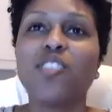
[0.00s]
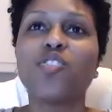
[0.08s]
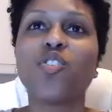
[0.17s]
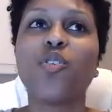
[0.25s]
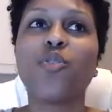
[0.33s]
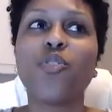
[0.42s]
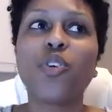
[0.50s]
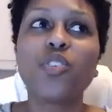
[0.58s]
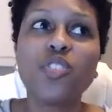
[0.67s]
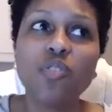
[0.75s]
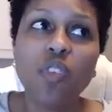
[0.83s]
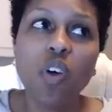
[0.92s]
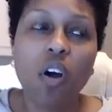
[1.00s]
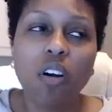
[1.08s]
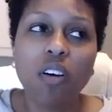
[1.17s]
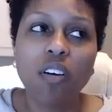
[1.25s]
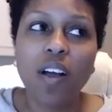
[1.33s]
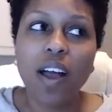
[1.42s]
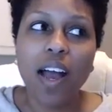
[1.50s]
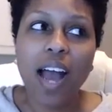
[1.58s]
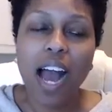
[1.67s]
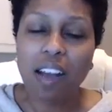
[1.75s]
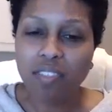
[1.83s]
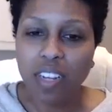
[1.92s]
So first of all,
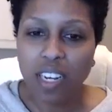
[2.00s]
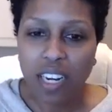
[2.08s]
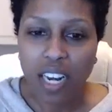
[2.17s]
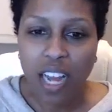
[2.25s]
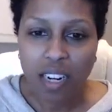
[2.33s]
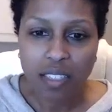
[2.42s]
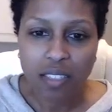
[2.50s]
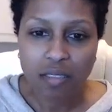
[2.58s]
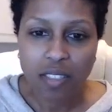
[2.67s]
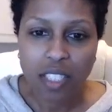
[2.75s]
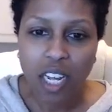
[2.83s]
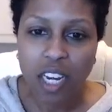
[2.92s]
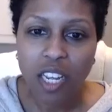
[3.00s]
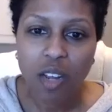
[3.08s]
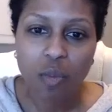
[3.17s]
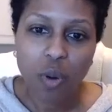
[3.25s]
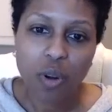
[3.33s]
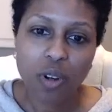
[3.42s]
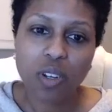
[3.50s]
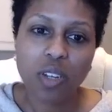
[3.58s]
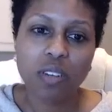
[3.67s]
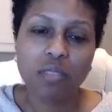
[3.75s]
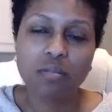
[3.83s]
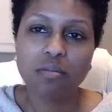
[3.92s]
I've done a lot of study and work
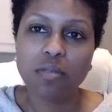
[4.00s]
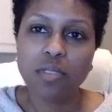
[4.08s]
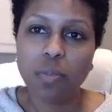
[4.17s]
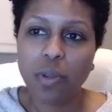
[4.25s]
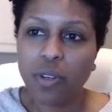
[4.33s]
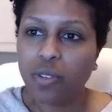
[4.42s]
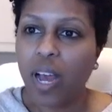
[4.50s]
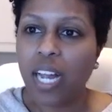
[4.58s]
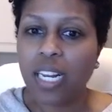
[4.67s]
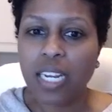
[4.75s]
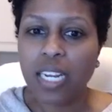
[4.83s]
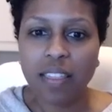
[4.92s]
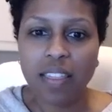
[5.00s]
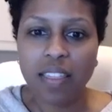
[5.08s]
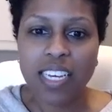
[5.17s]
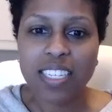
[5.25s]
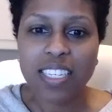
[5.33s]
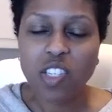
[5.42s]
on spirituality and things,